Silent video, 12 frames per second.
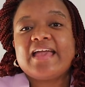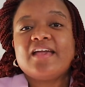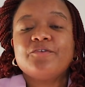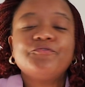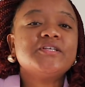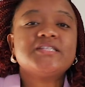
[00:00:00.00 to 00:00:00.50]

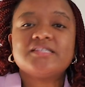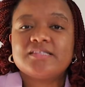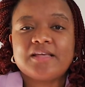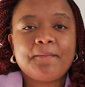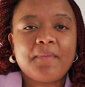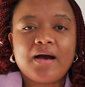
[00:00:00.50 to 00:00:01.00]
If it's
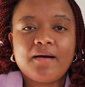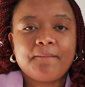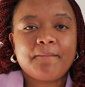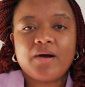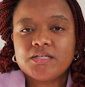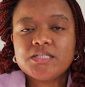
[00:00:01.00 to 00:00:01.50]
summer
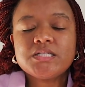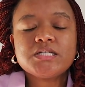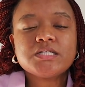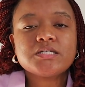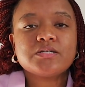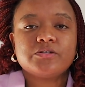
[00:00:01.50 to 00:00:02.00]

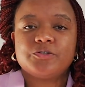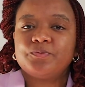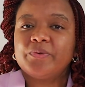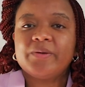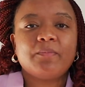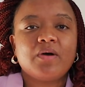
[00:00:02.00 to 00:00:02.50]
months,
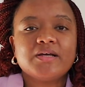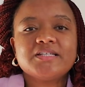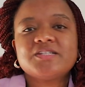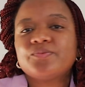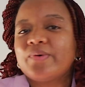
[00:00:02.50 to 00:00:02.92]
spring months,